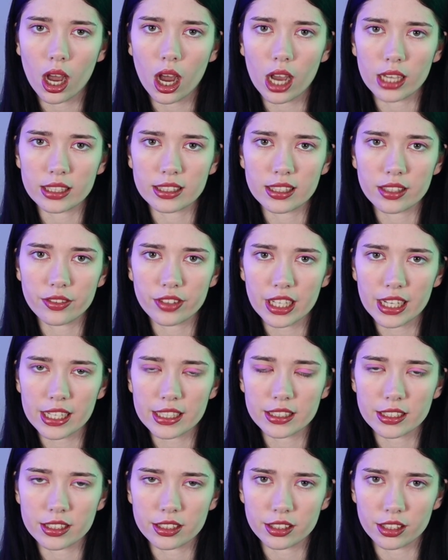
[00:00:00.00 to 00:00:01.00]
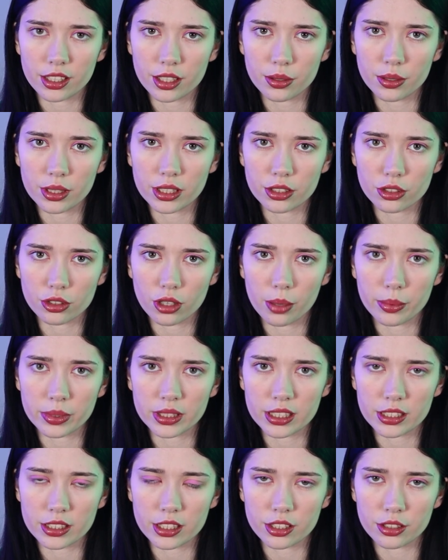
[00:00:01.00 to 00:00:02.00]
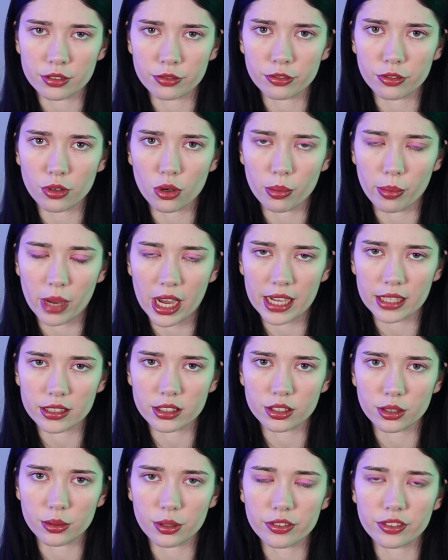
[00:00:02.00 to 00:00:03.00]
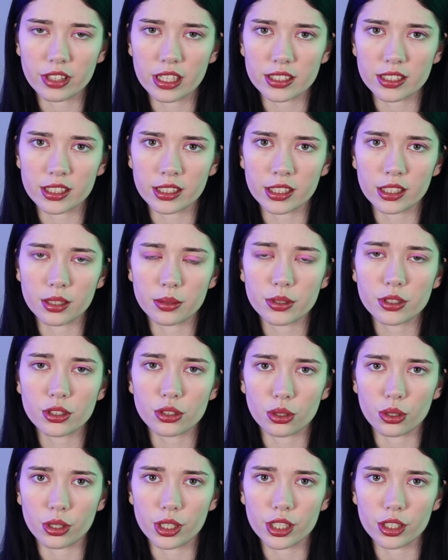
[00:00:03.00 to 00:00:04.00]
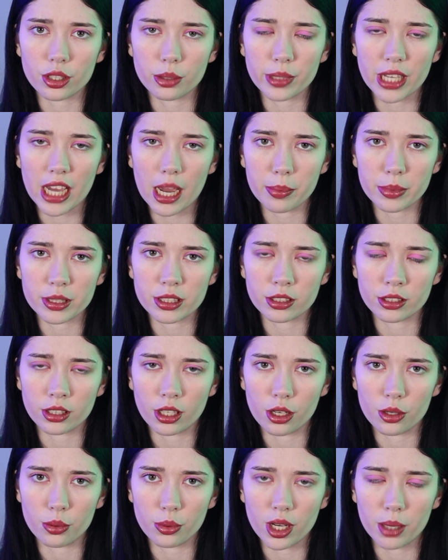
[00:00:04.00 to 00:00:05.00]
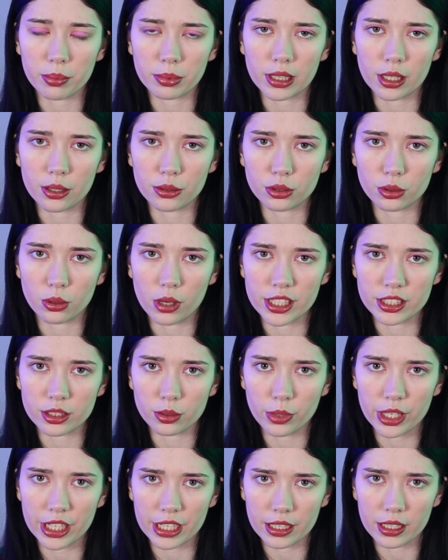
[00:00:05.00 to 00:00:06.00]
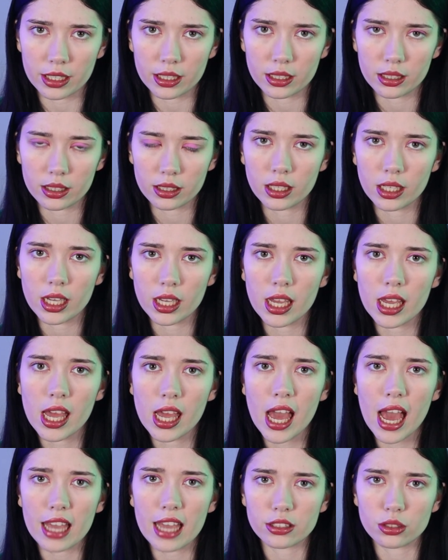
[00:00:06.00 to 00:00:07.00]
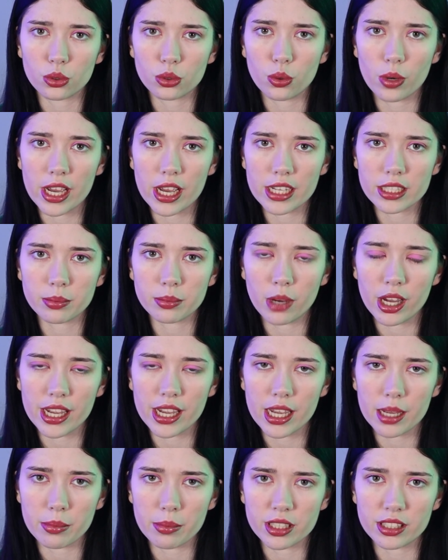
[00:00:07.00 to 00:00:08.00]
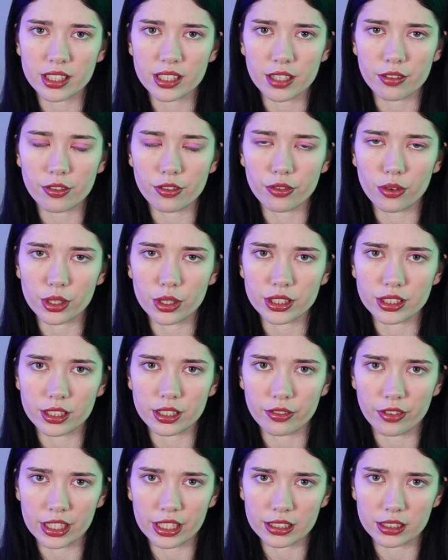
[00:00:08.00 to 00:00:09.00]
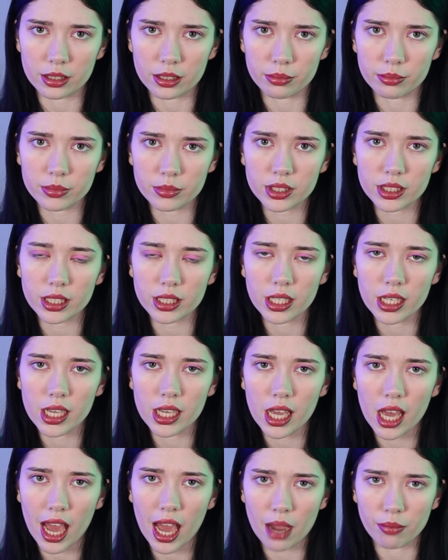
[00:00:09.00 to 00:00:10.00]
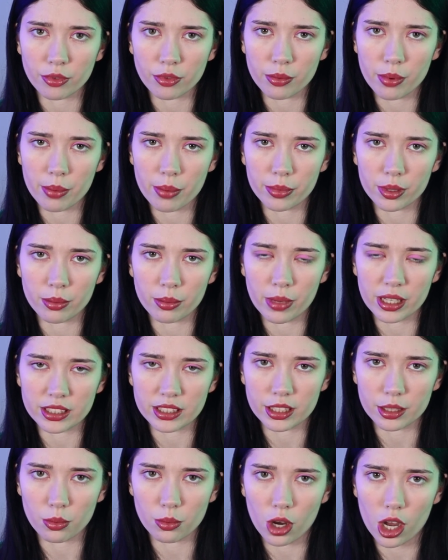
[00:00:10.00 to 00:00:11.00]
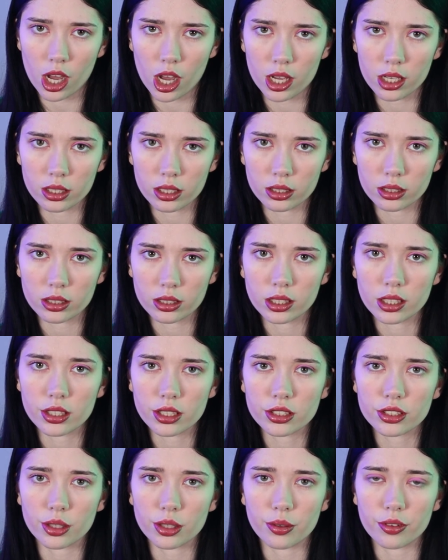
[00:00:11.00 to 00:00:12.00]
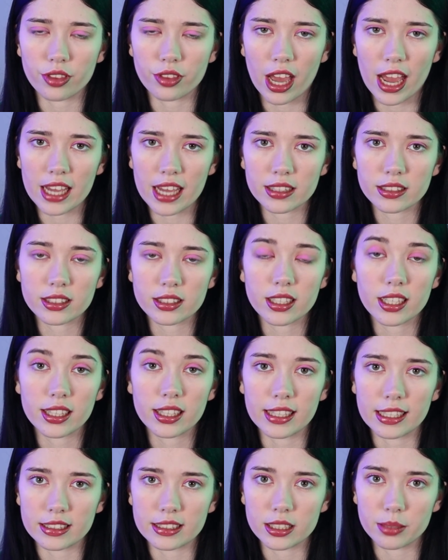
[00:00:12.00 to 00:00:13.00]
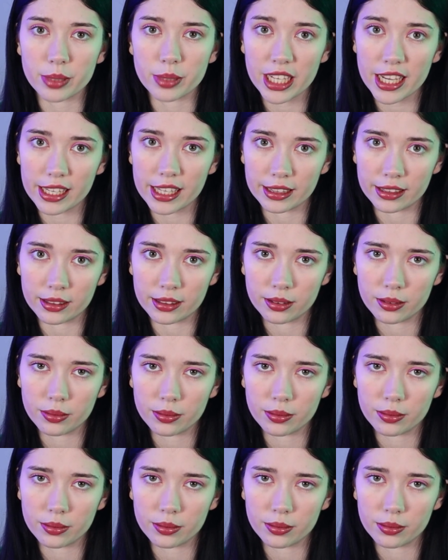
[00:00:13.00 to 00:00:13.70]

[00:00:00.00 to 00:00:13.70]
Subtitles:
I deliver cases to you in the dramatisation format, so if that's something you enjoy, you'll be happy to know we upload twice a week. As always, my aim is to give a voice to the victims and remember them as they were. So with that, let us begin.